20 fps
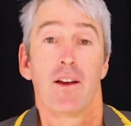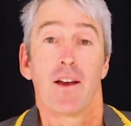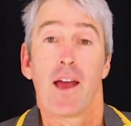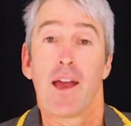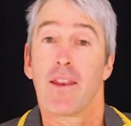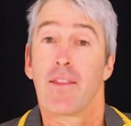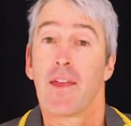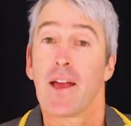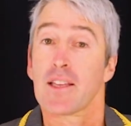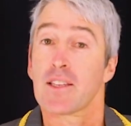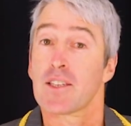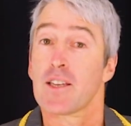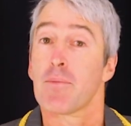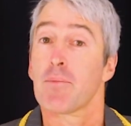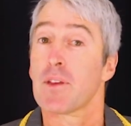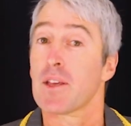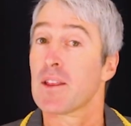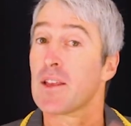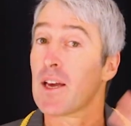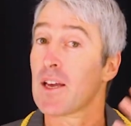And that's
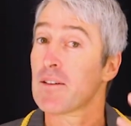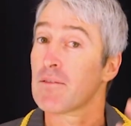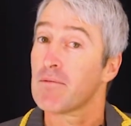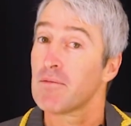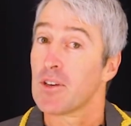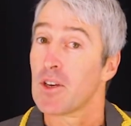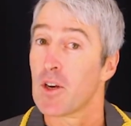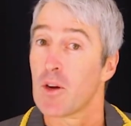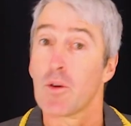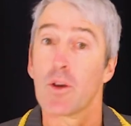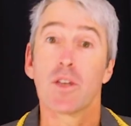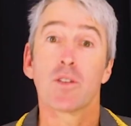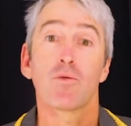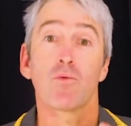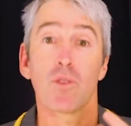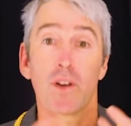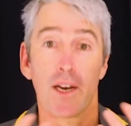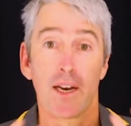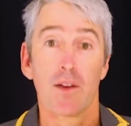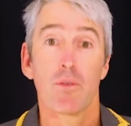something that, you know, is
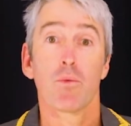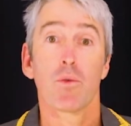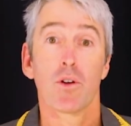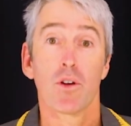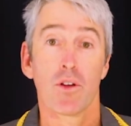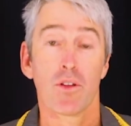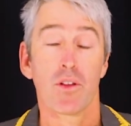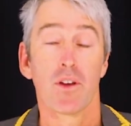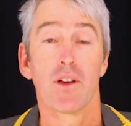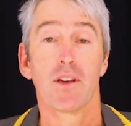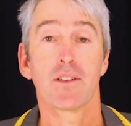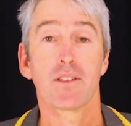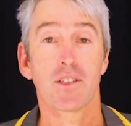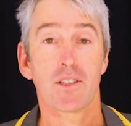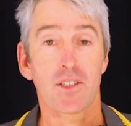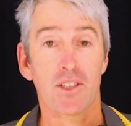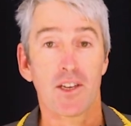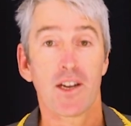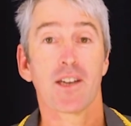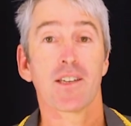really worth
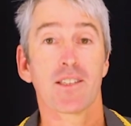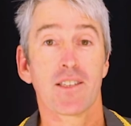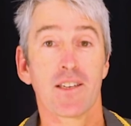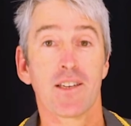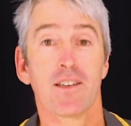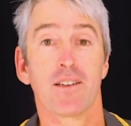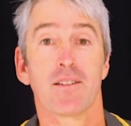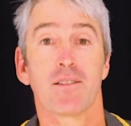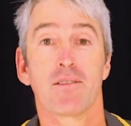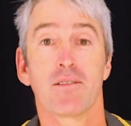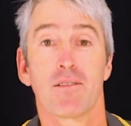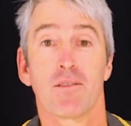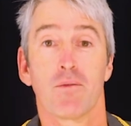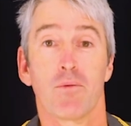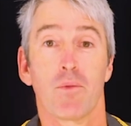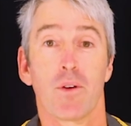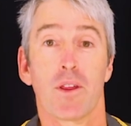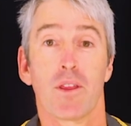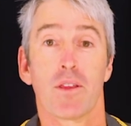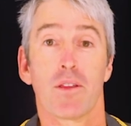discussing
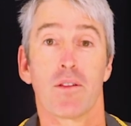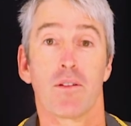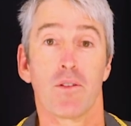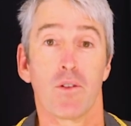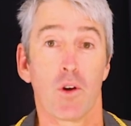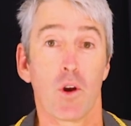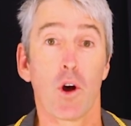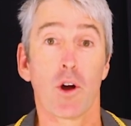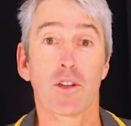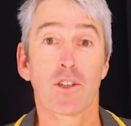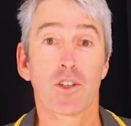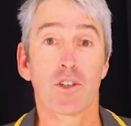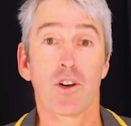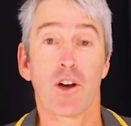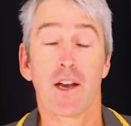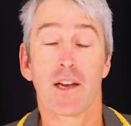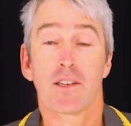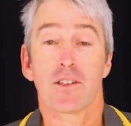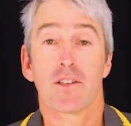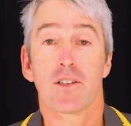with
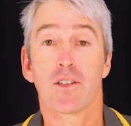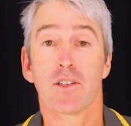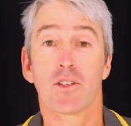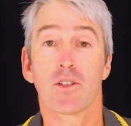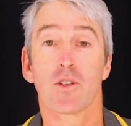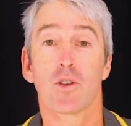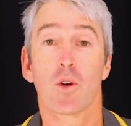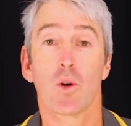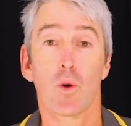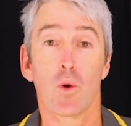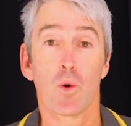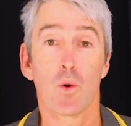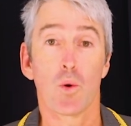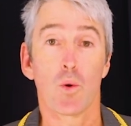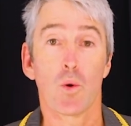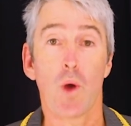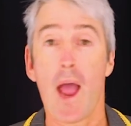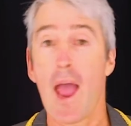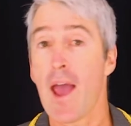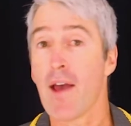non-scientists
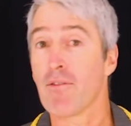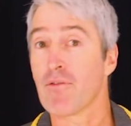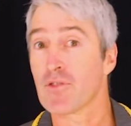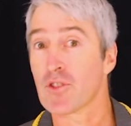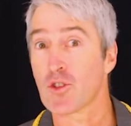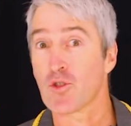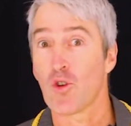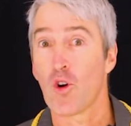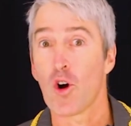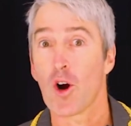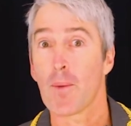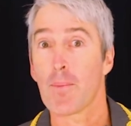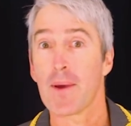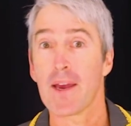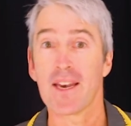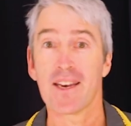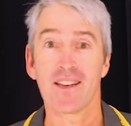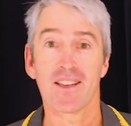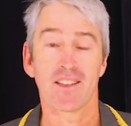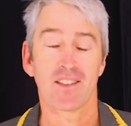who have strong
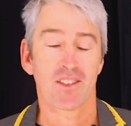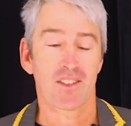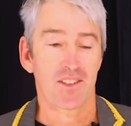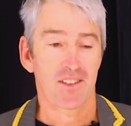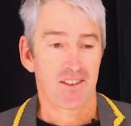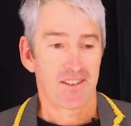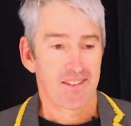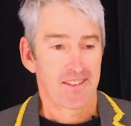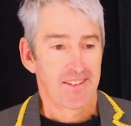opinions.